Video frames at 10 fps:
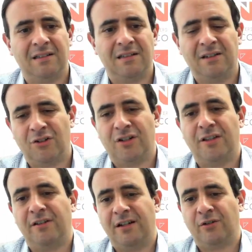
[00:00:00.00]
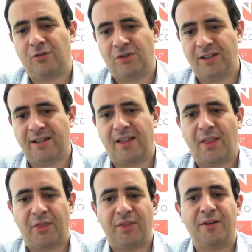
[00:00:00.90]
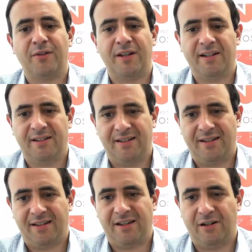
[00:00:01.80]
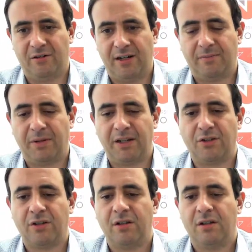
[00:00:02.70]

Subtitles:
there's another interesting theory here, right? Because